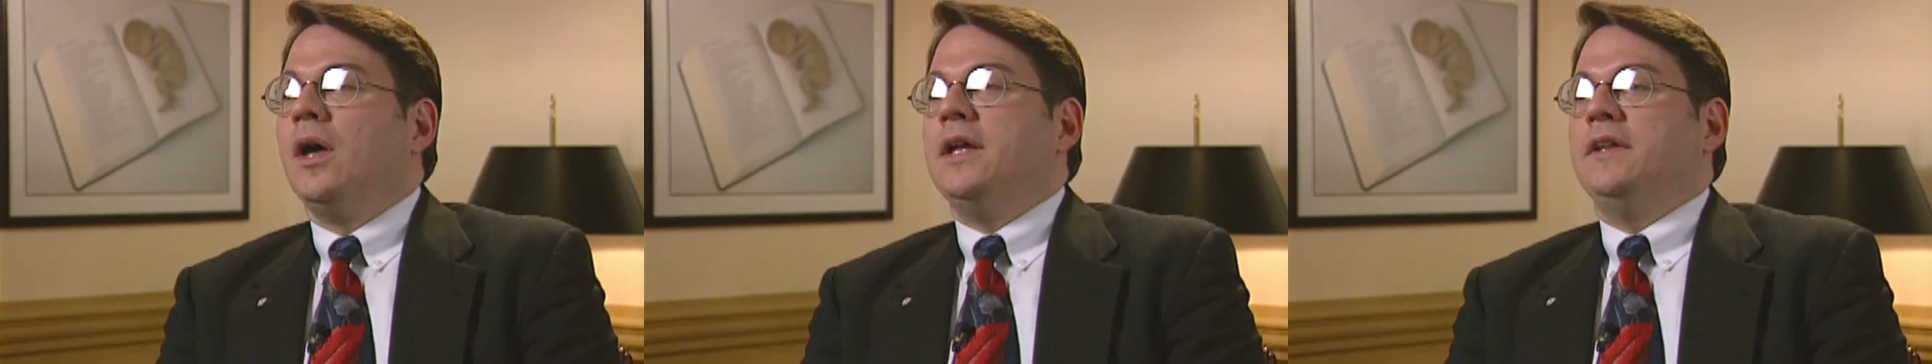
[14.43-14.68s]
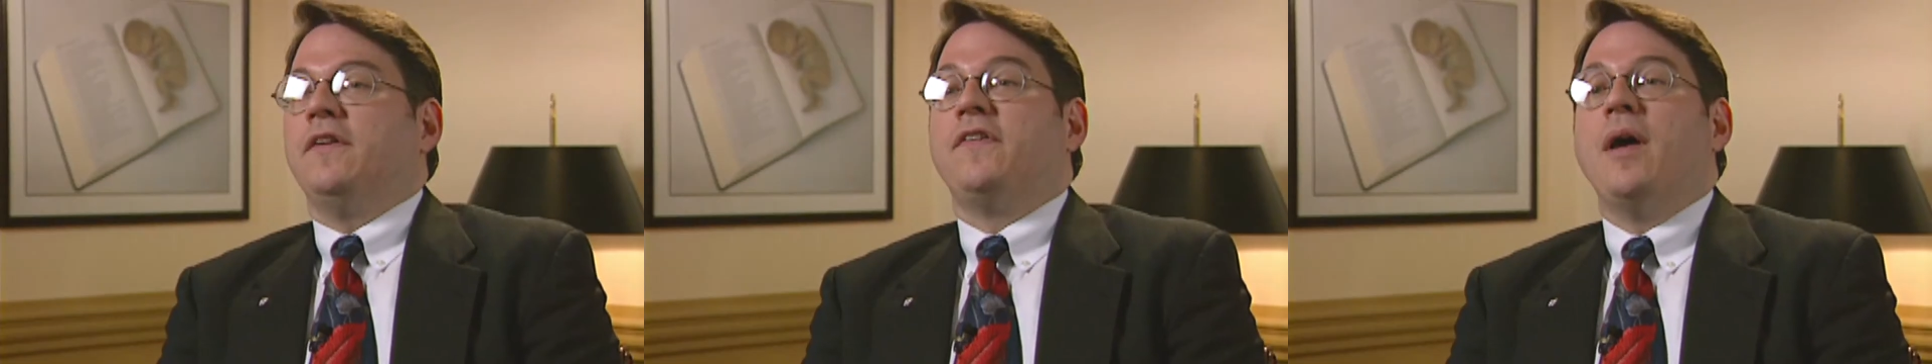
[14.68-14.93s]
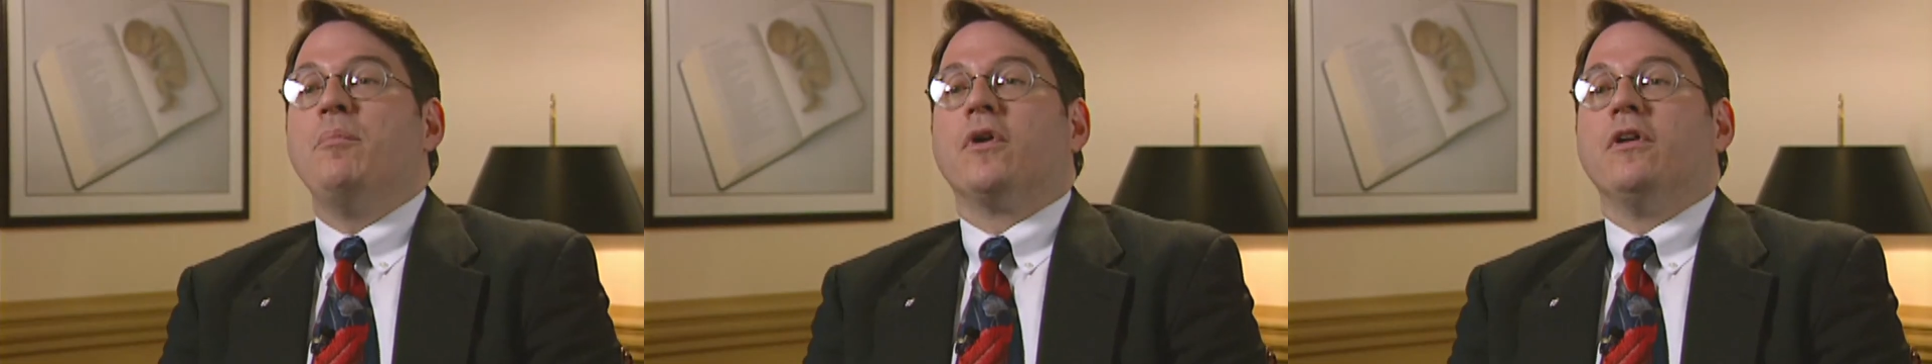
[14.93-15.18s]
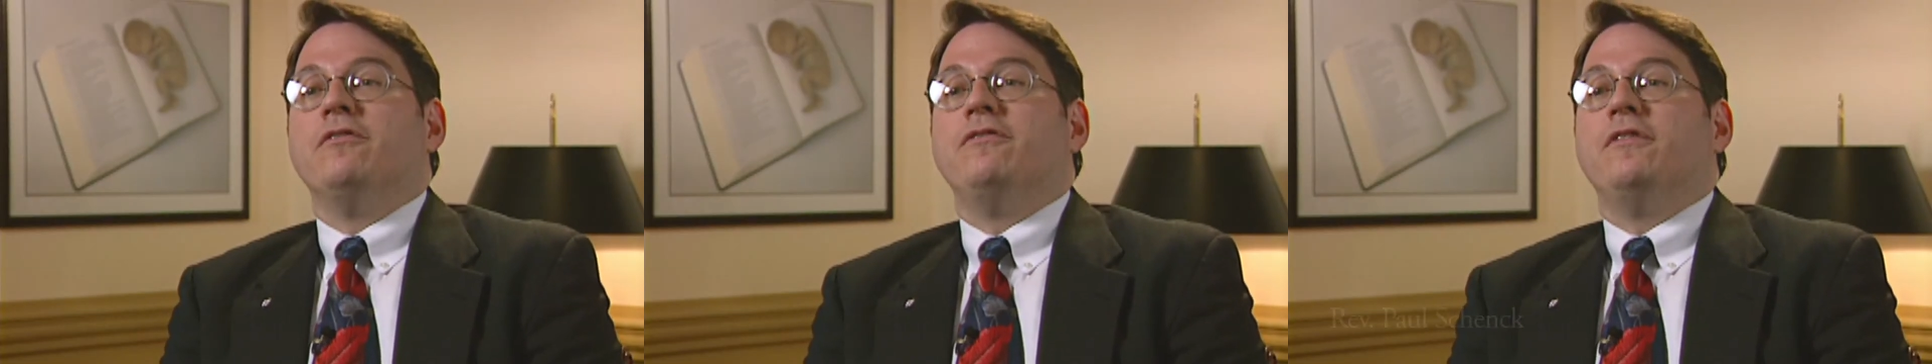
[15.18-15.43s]
In
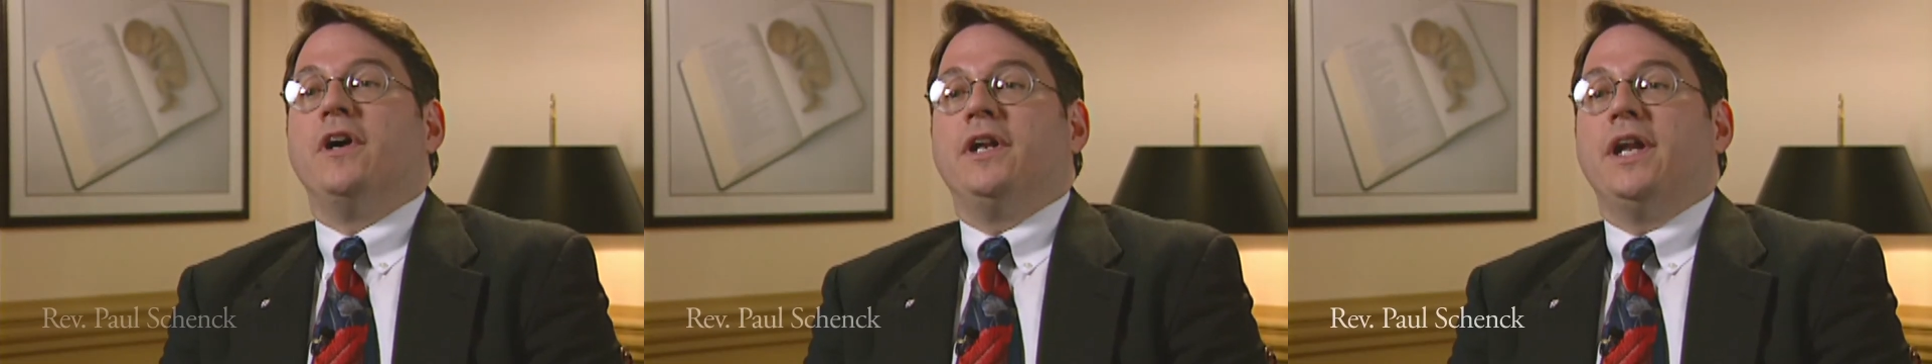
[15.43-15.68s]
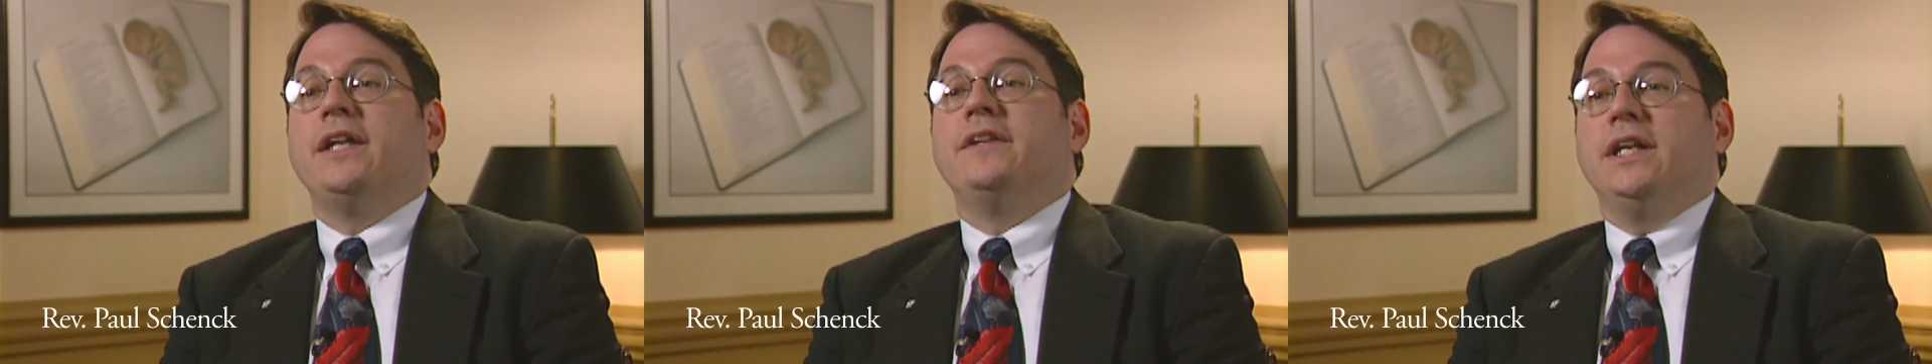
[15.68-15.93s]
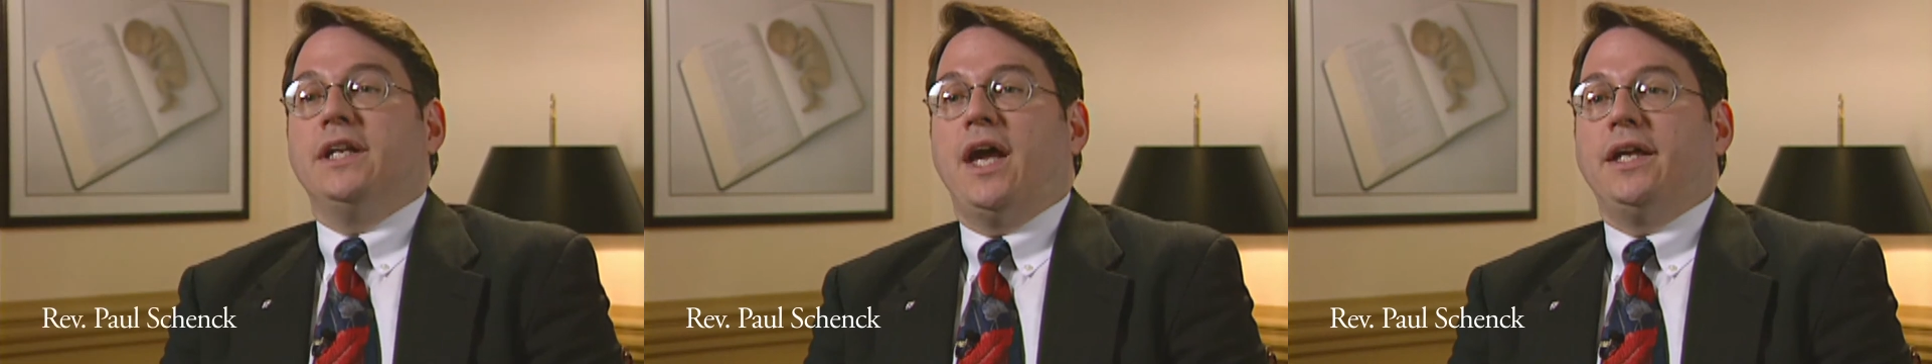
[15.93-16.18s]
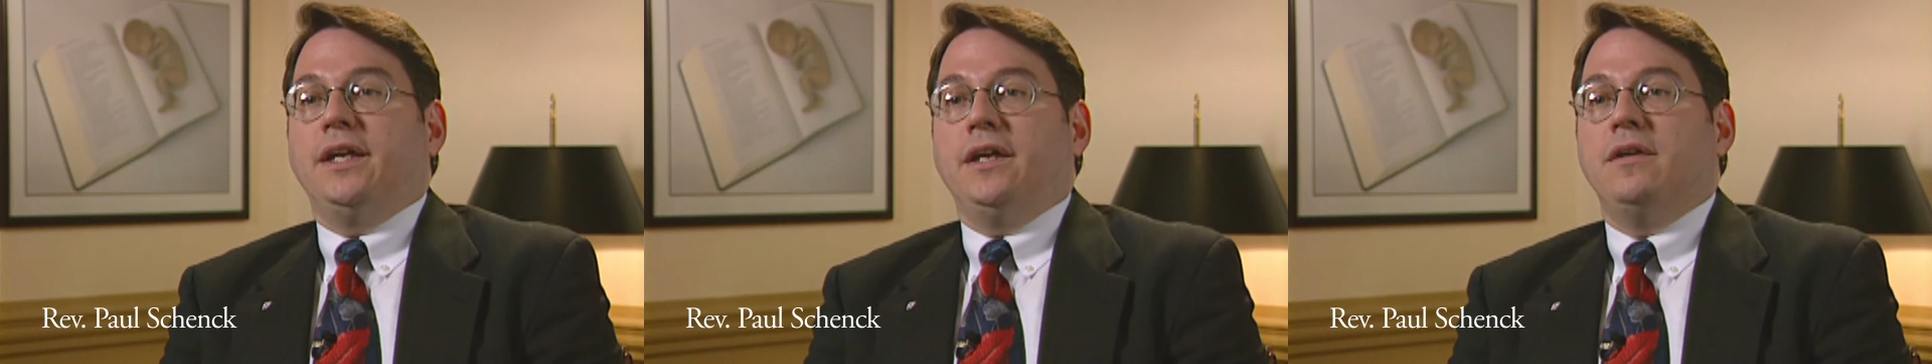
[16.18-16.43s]
December of uh, nineteen
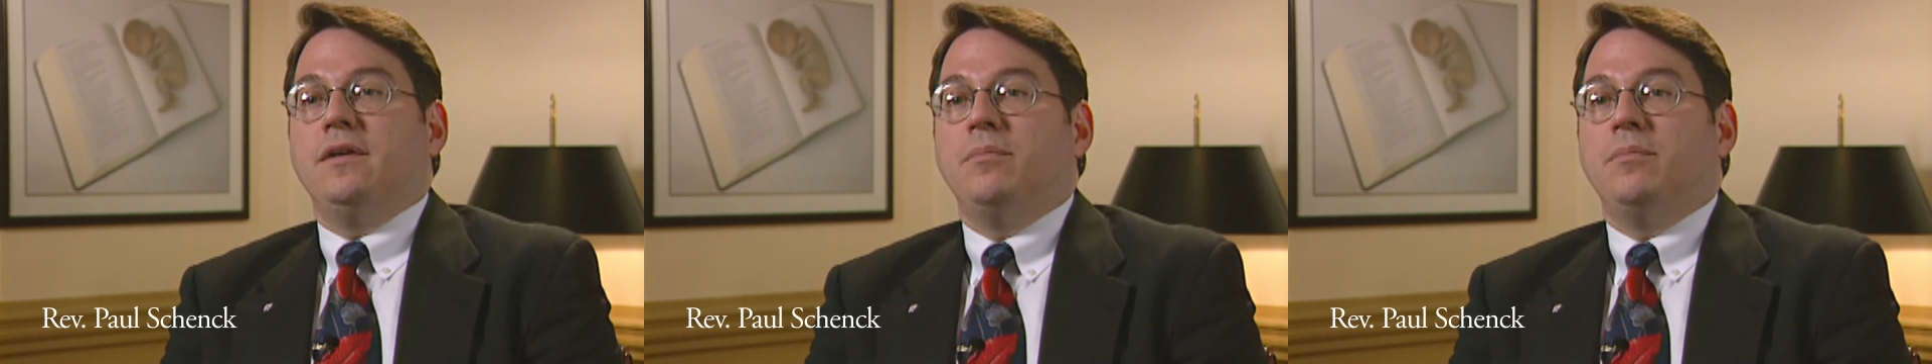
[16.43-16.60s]
ninety,